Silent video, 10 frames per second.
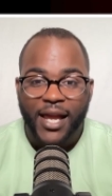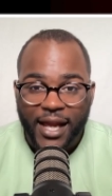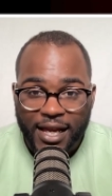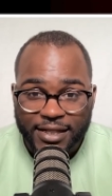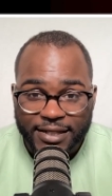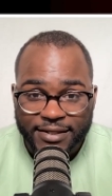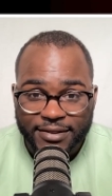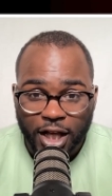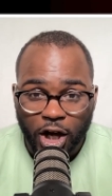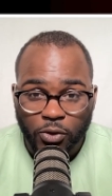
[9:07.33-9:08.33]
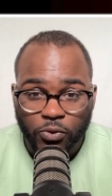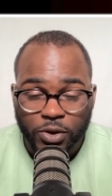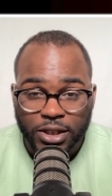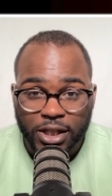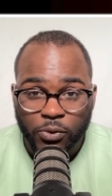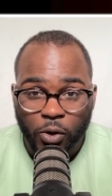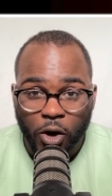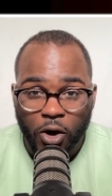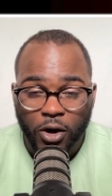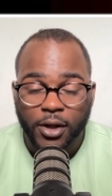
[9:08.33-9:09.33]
and he's not really wrong.